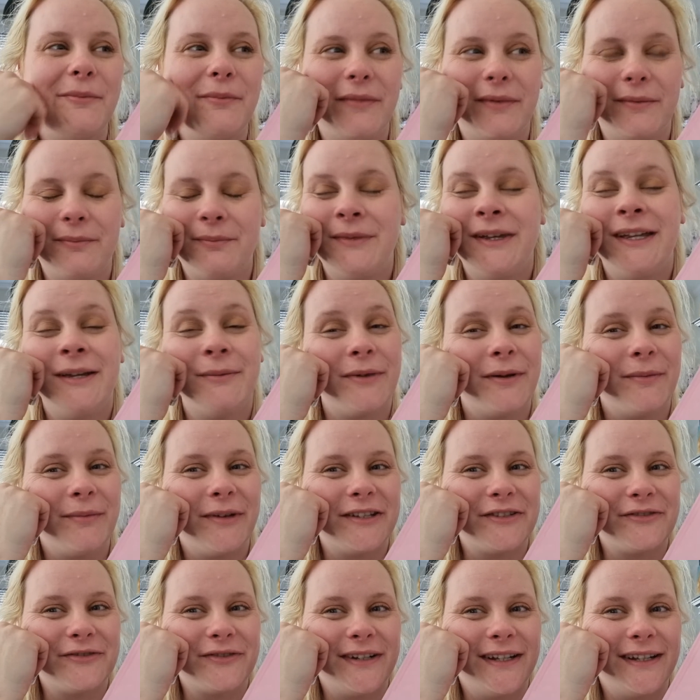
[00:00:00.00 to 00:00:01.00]
Me and my
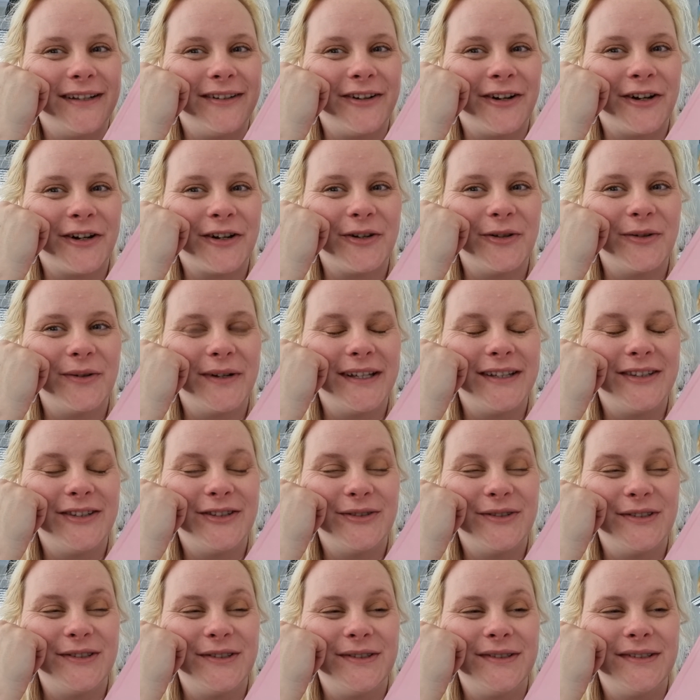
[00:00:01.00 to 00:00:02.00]
best friend are going
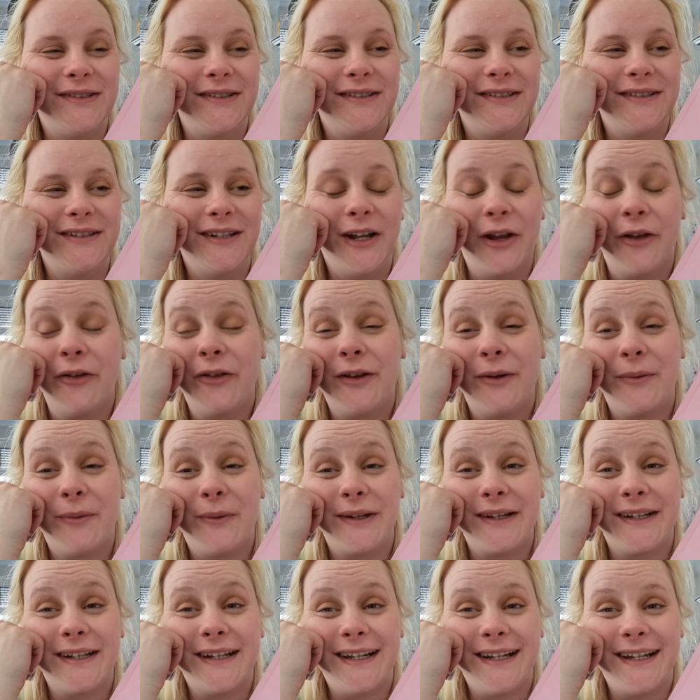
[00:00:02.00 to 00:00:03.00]
to London
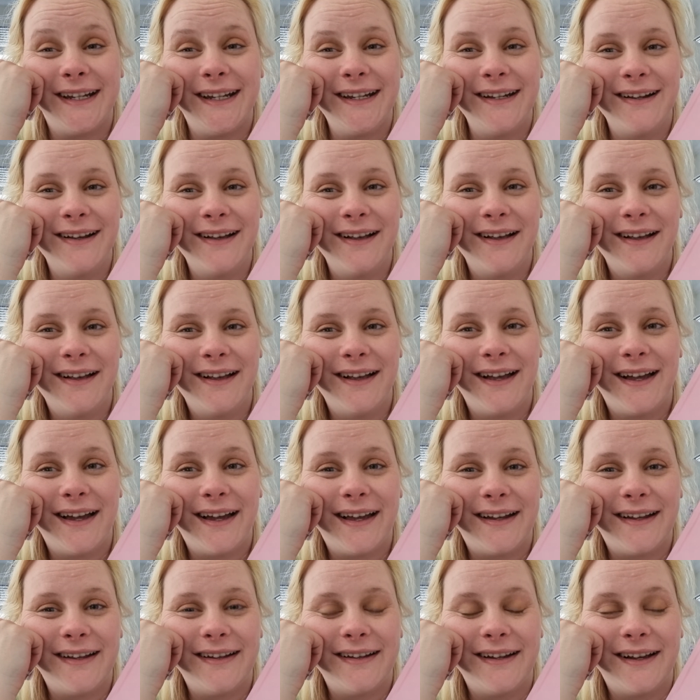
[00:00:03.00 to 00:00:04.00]
one day,
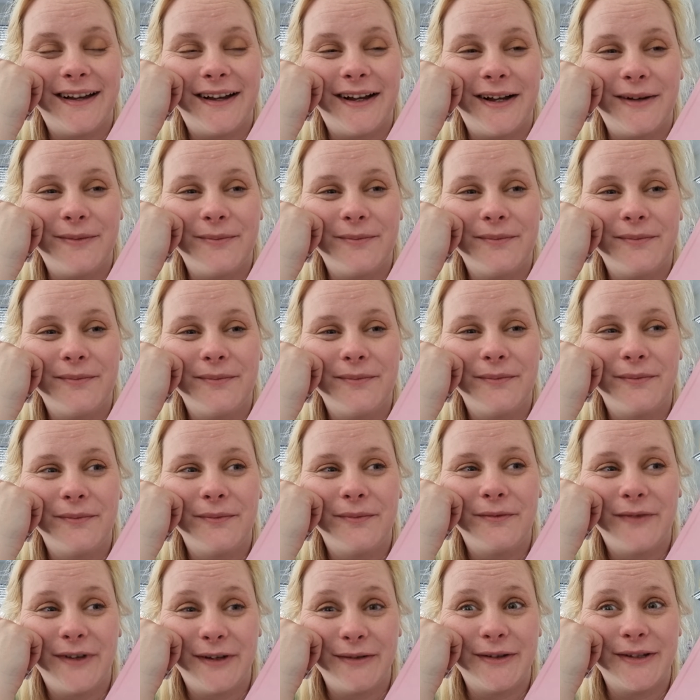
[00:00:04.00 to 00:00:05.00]
and
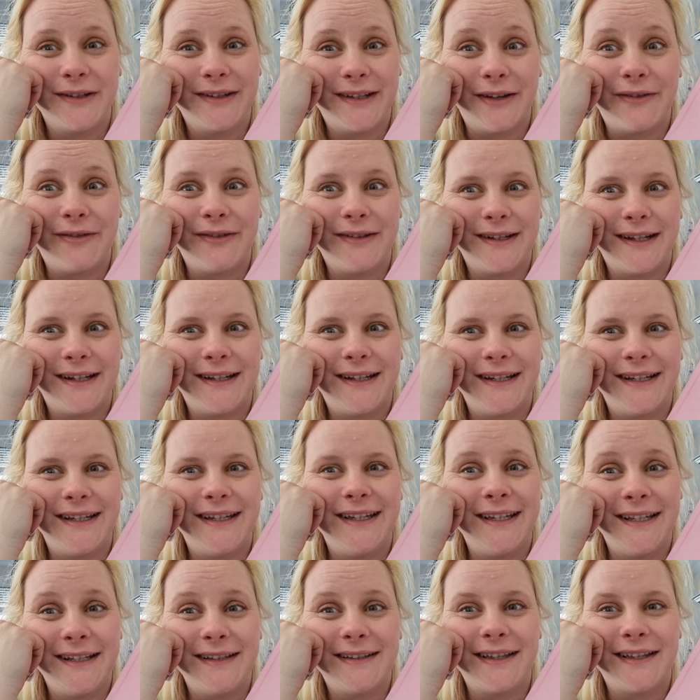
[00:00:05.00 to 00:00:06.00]
we will definitely
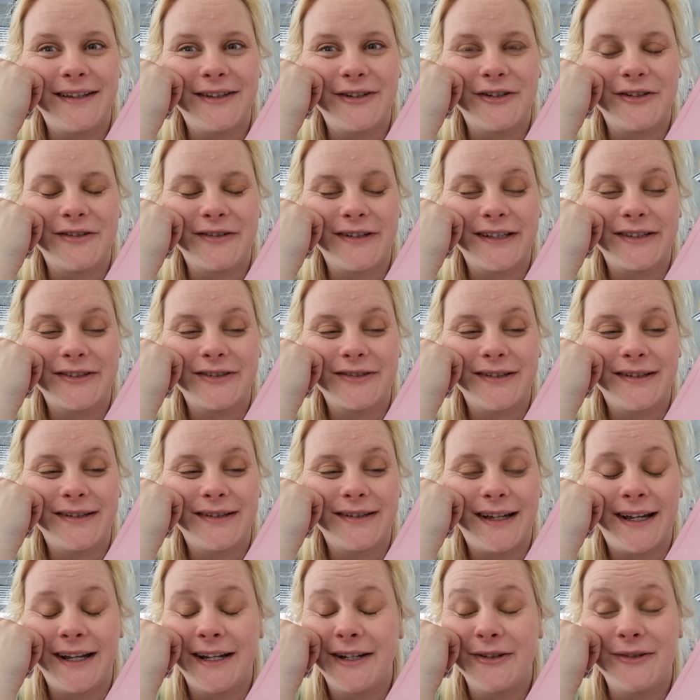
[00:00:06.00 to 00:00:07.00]
eat at her restaurant.
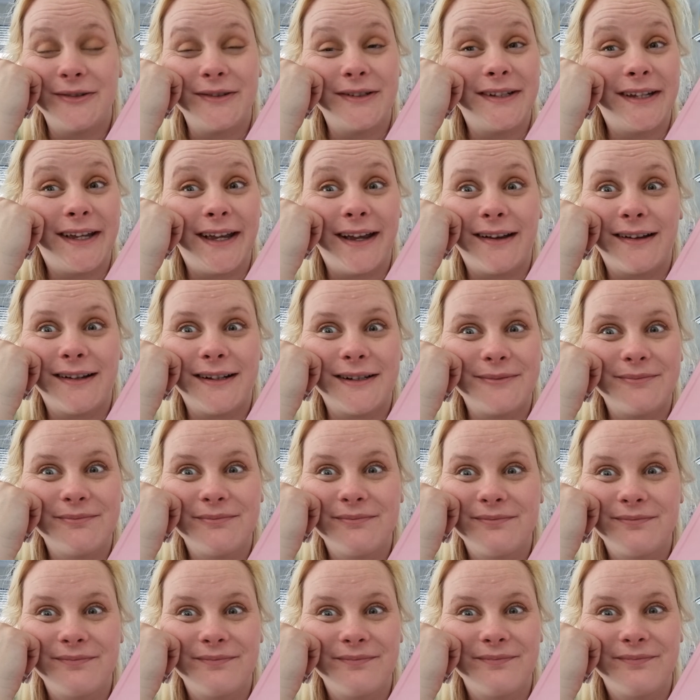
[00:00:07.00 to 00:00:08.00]
I don't care
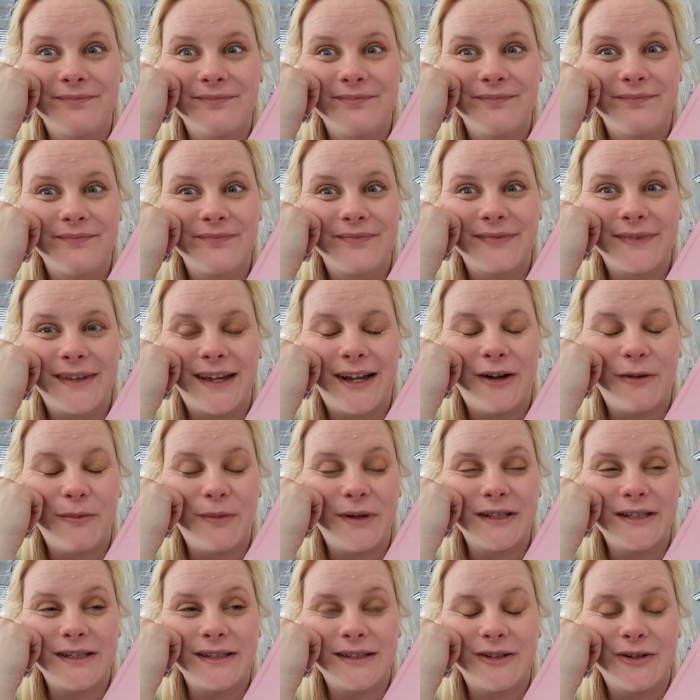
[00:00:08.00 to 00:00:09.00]
how
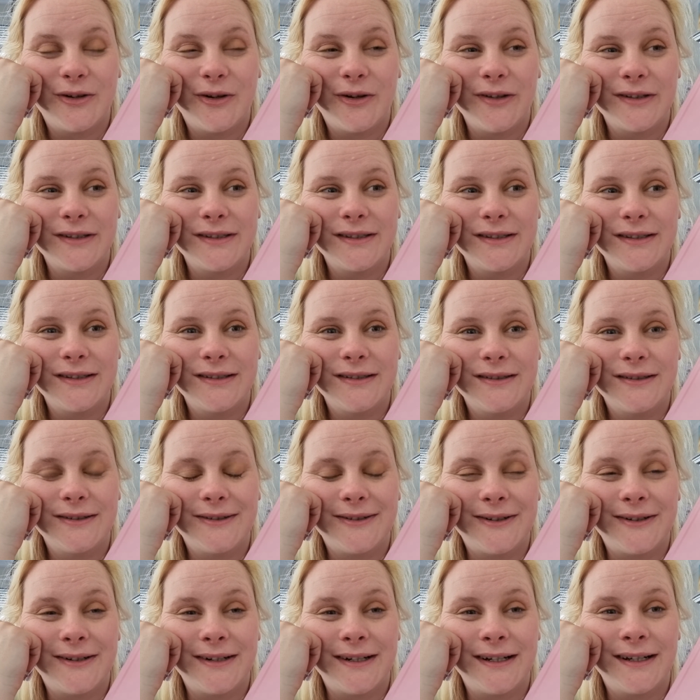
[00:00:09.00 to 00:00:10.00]
much it costs
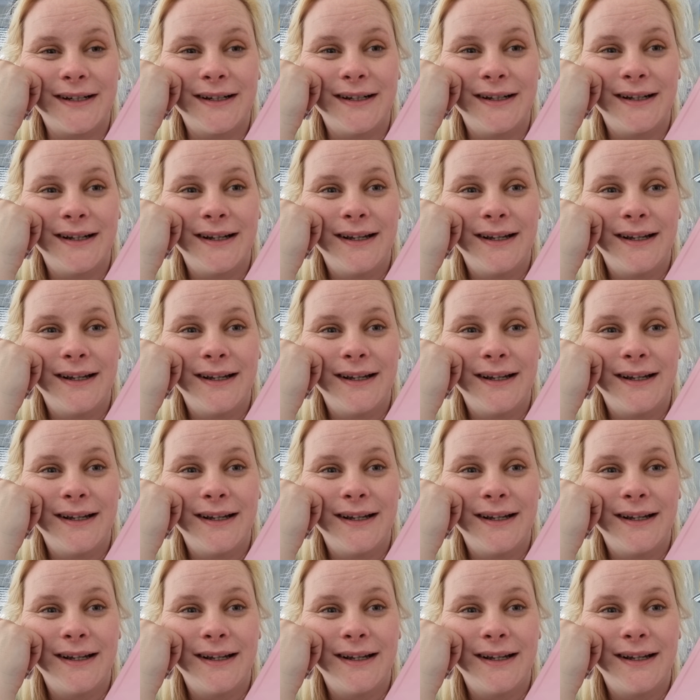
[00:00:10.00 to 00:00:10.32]
or